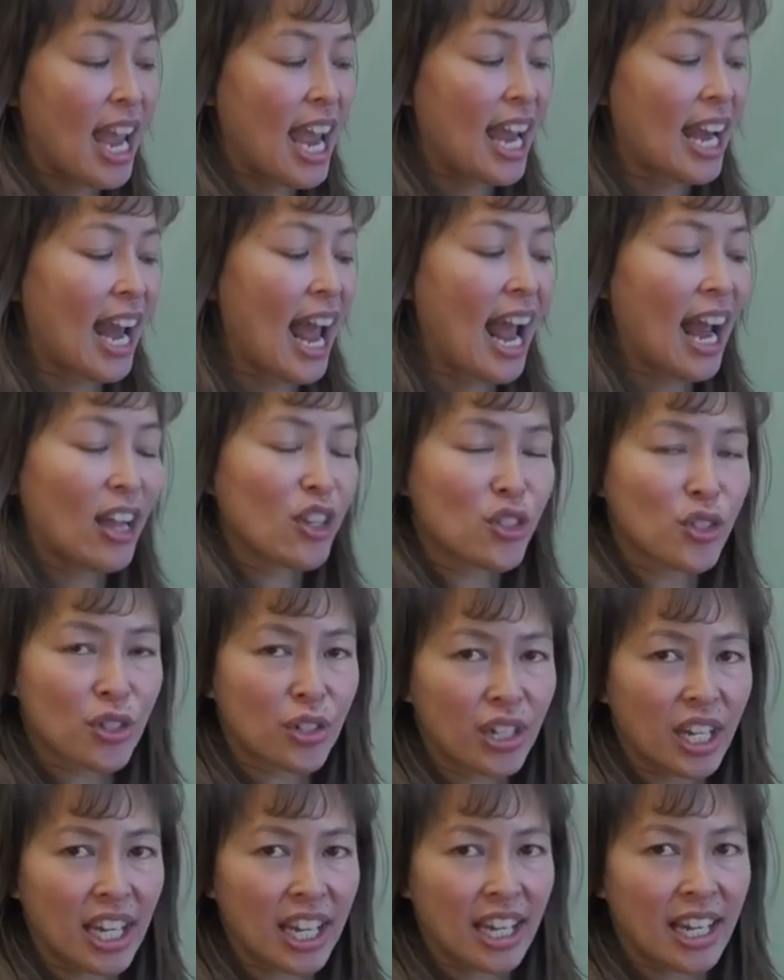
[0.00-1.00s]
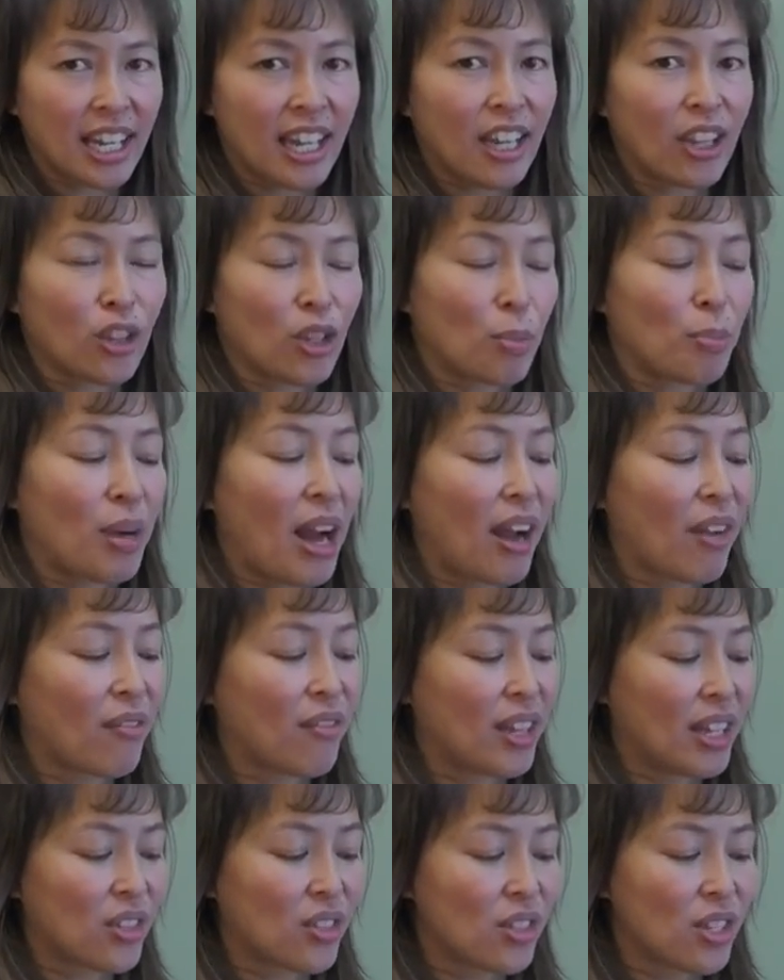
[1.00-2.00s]
and as they're eating their
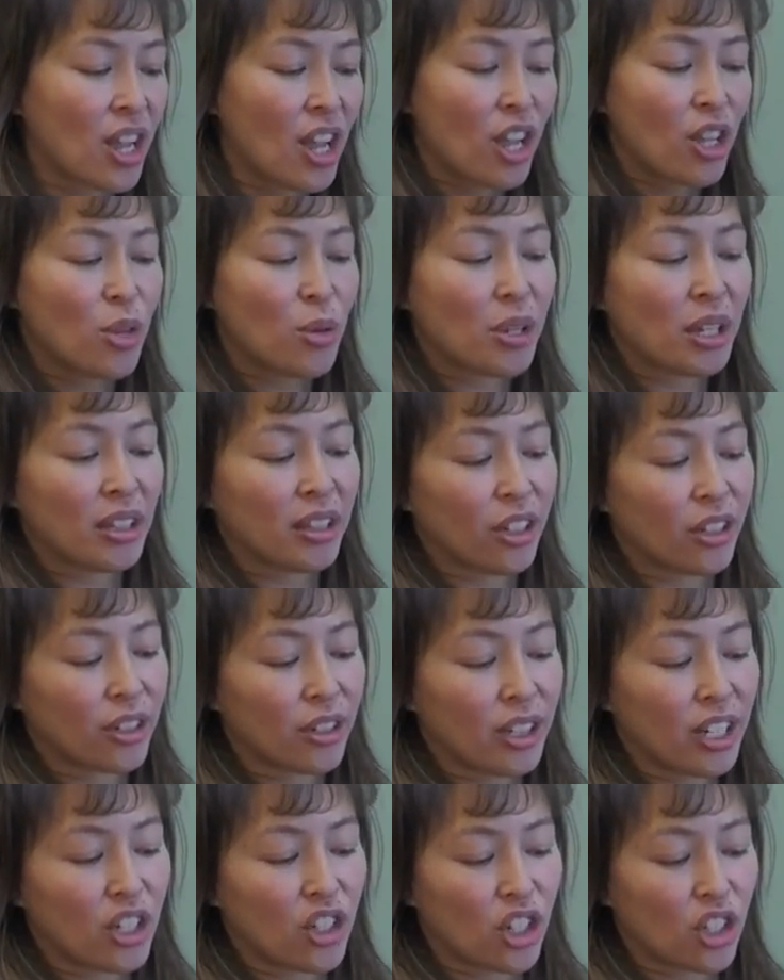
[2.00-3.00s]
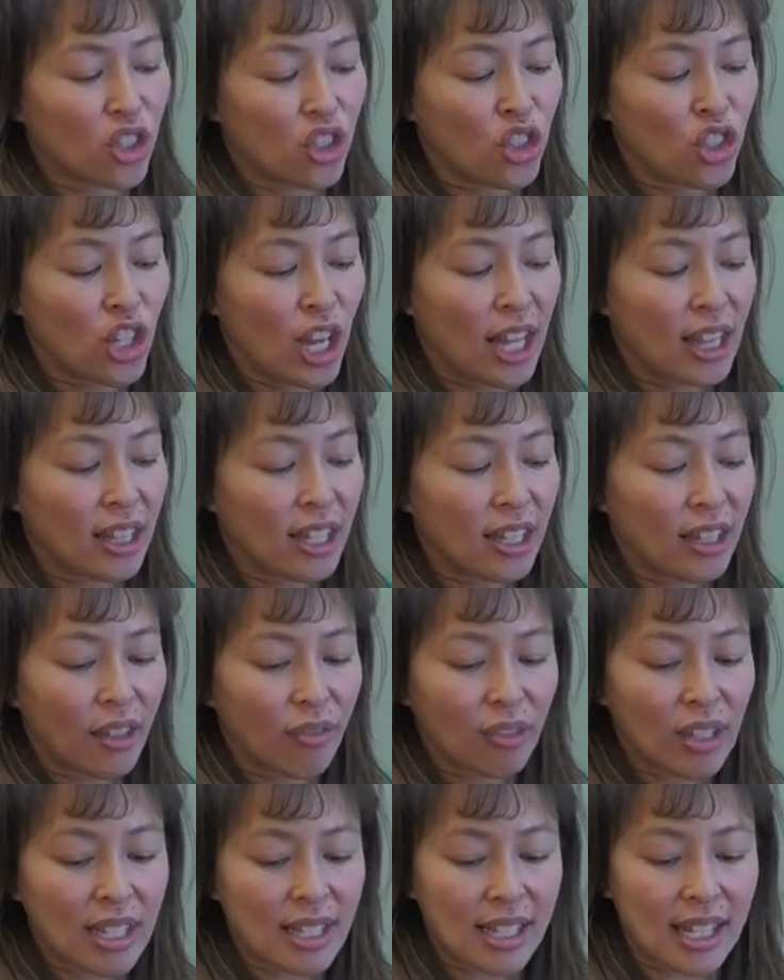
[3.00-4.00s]
breakfast, you can literally just gently
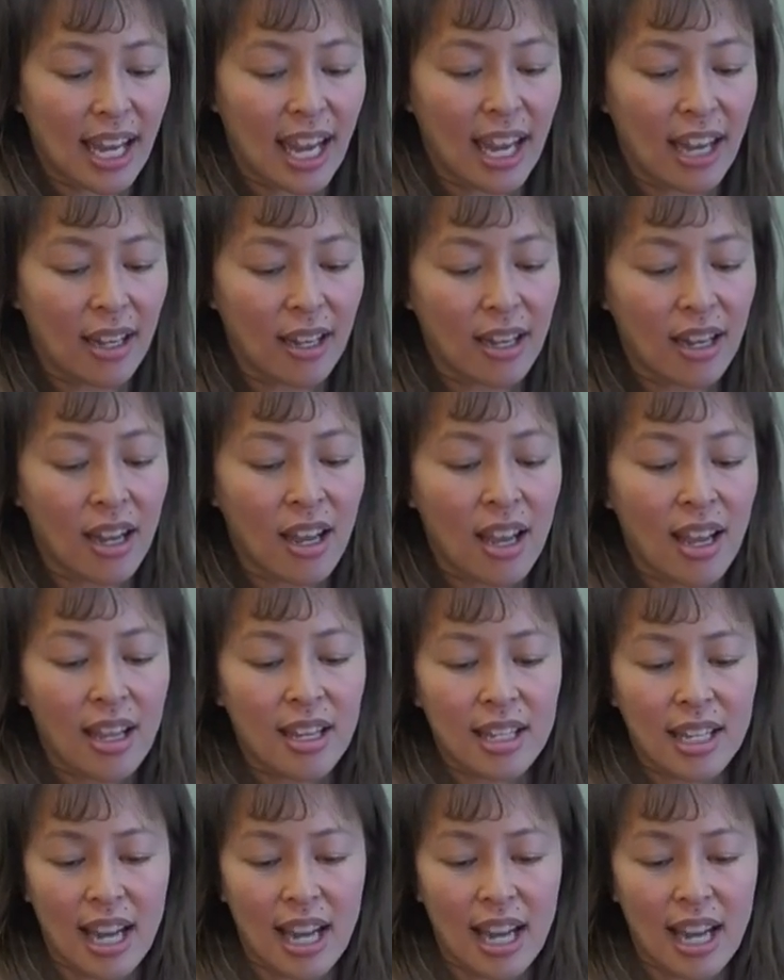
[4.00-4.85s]
lift the skin,